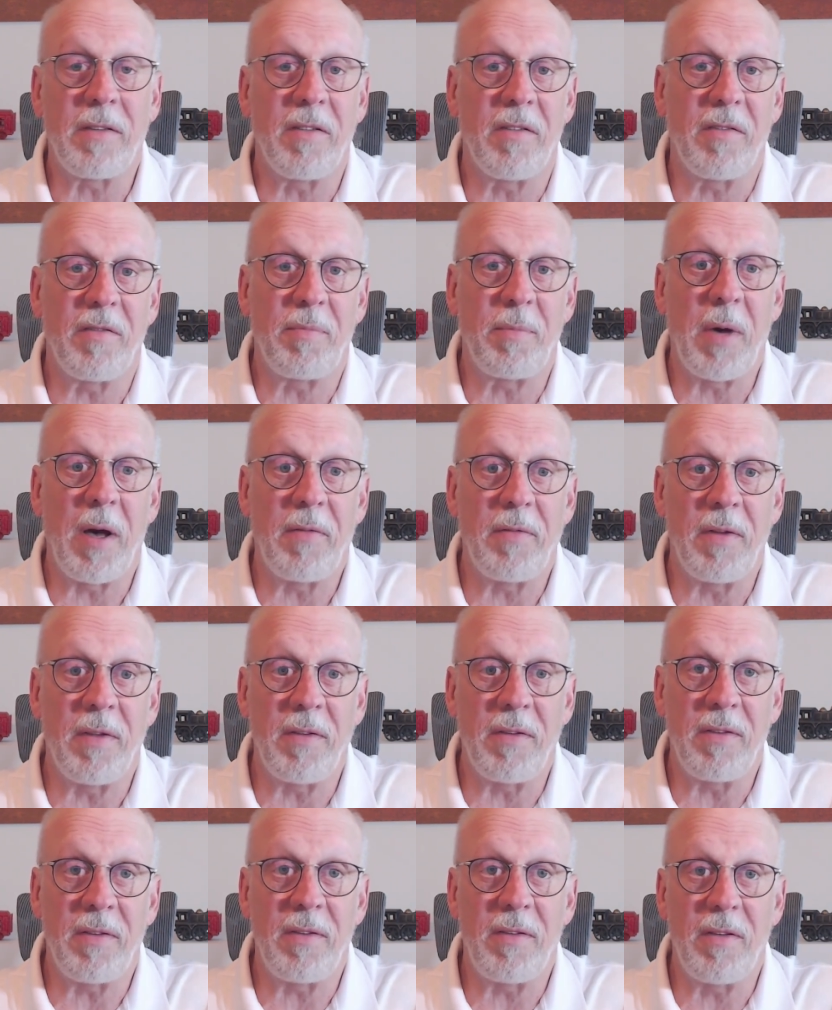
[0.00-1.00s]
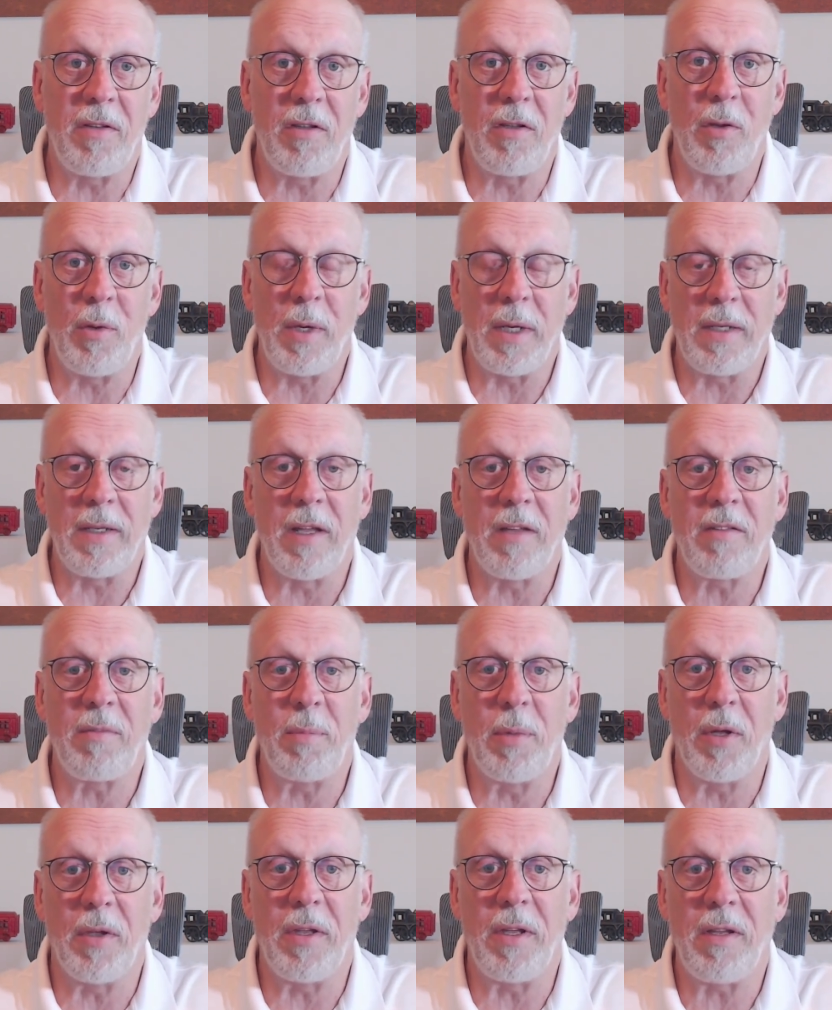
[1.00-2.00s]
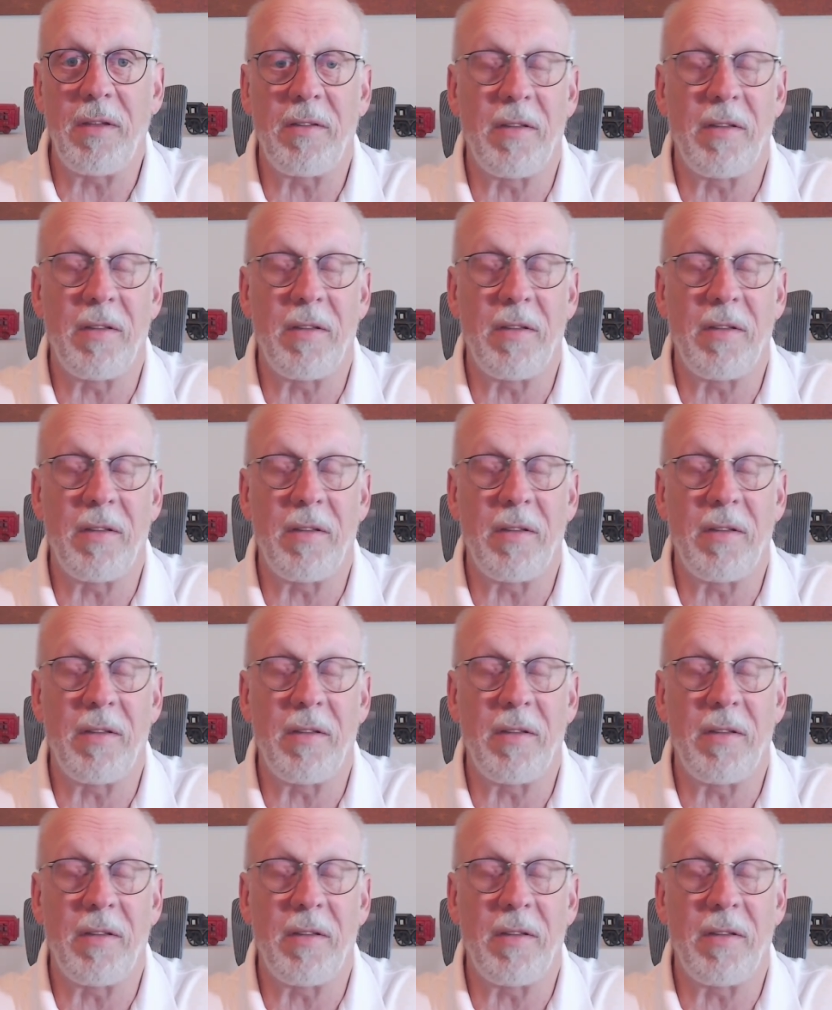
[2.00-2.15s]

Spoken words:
of puffins doing nest building,